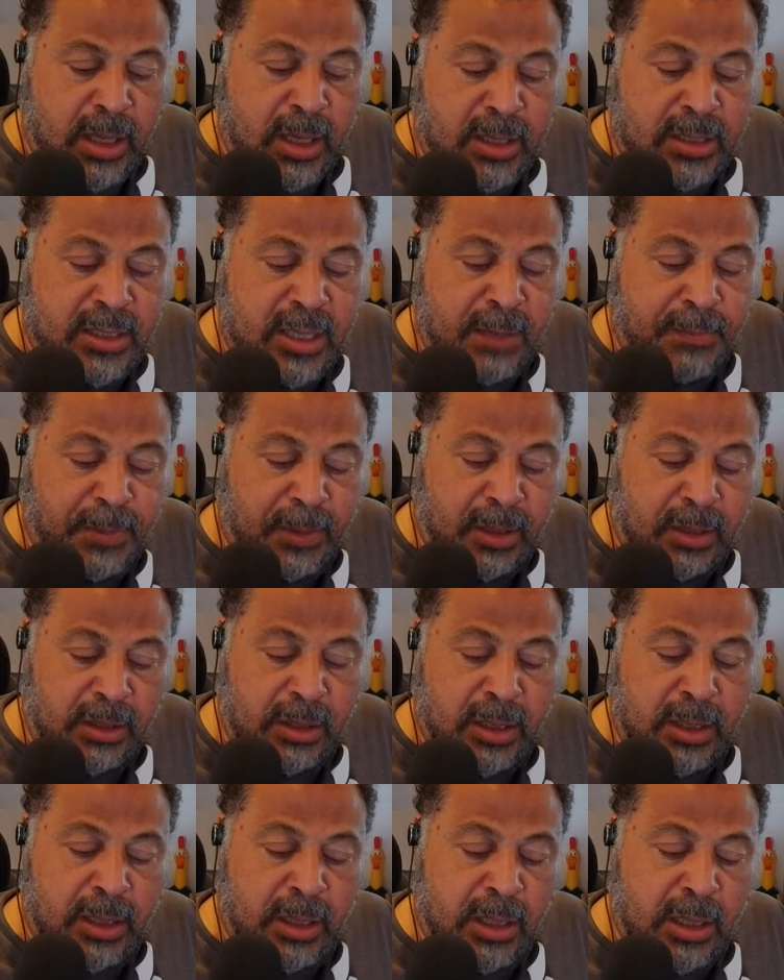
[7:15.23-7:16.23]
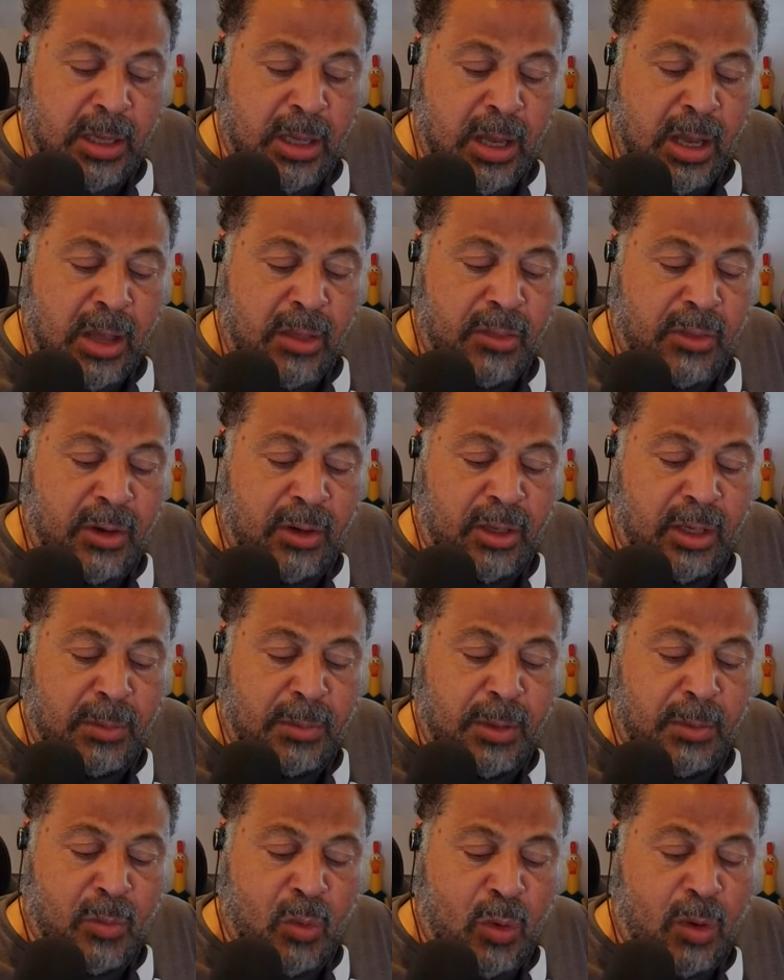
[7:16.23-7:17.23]
typically they're going to
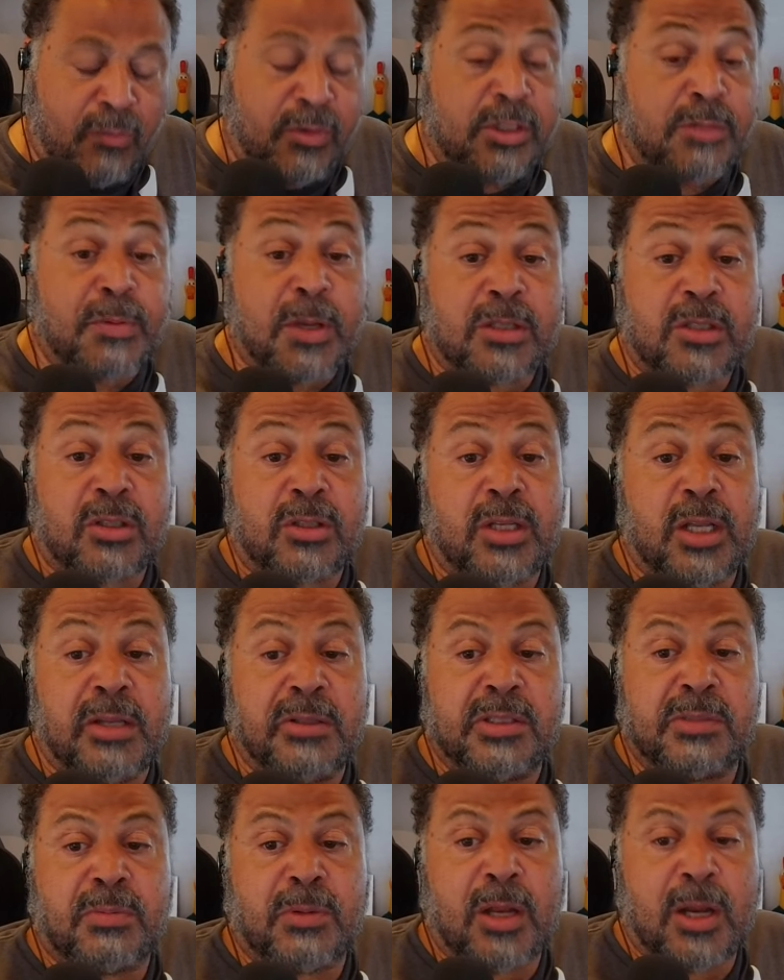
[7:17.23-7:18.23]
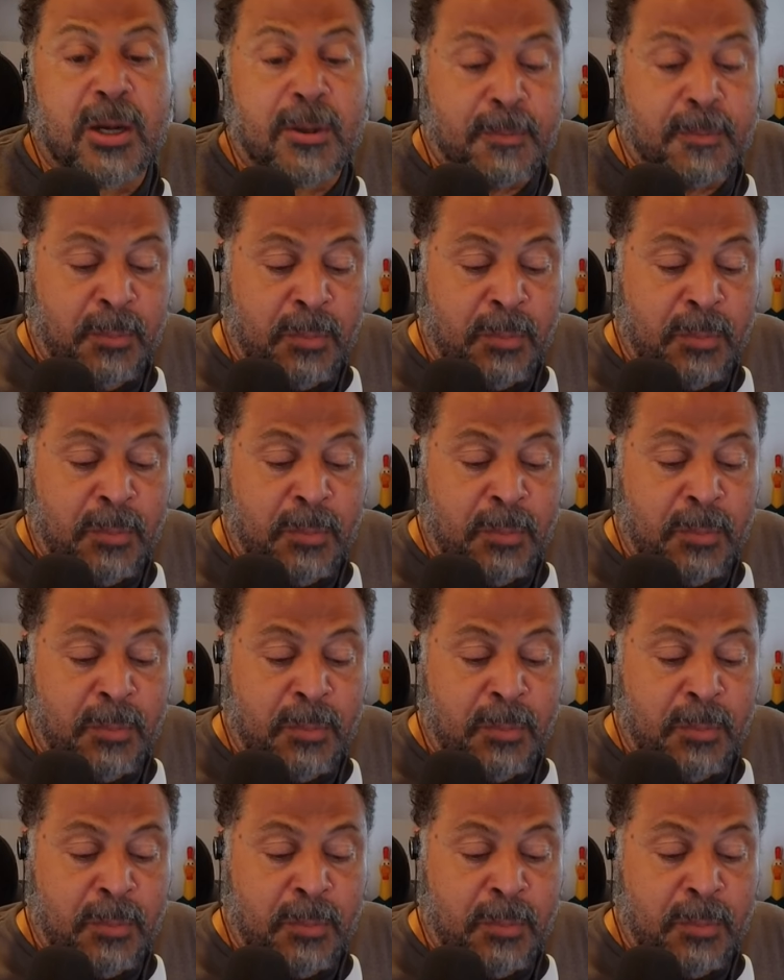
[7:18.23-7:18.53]
be more of a special teams player.